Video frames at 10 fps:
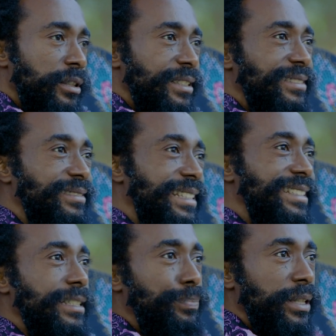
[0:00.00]
It's
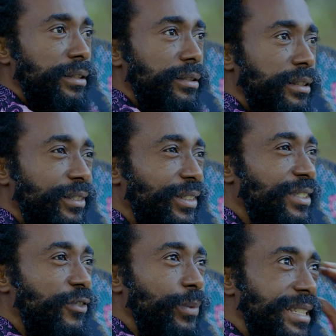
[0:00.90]
discipline.
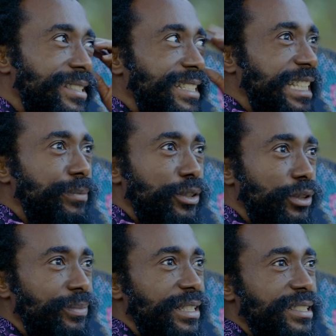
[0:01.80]
It's very
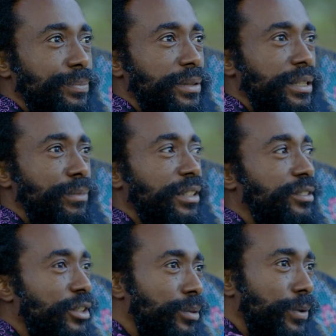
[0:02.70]
seeming discipline. My
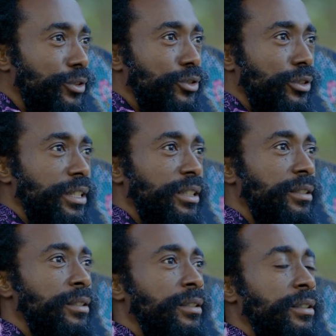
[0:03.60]
turn up a
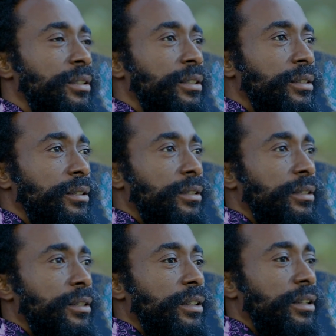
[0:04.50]
training.
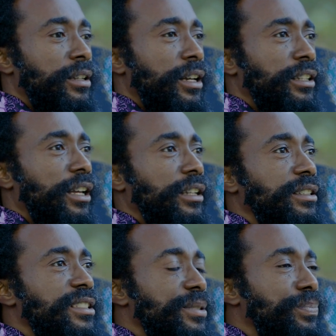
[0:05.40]
And a
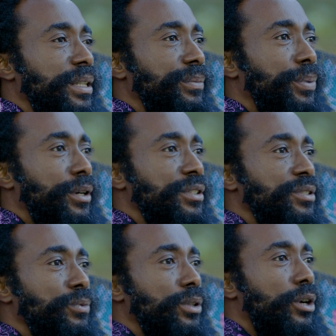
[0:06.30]
disciplined
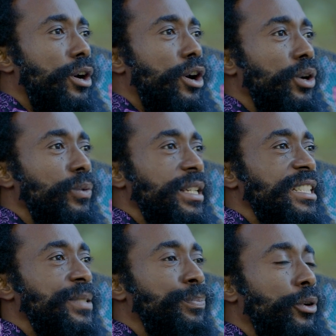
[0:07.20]
person will
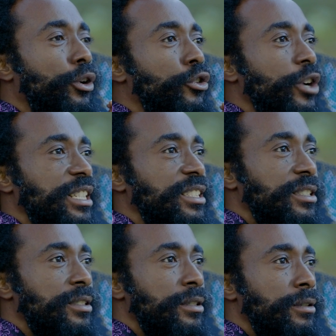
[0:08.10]
always
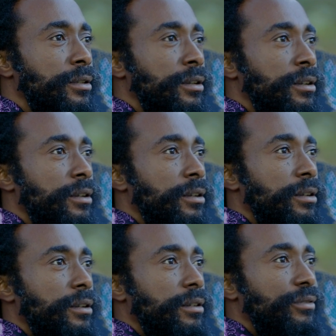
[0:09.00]
progress
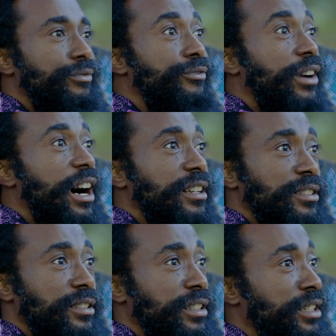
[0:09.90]

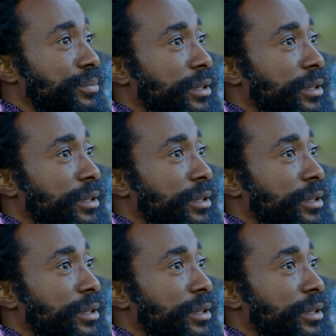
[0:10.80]
faster than